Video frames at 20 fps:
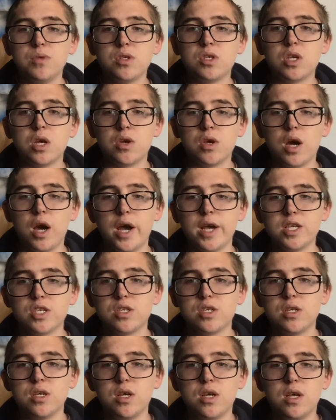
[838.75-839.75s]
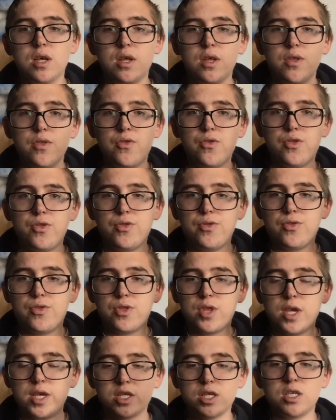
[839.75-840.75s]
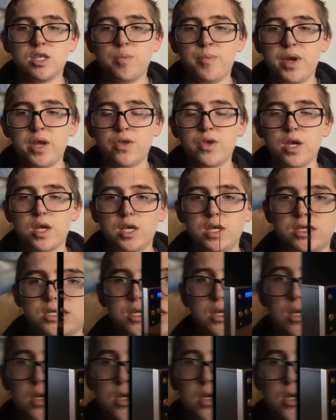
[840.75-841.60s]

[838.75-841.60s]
So guys, this is a big thank you to you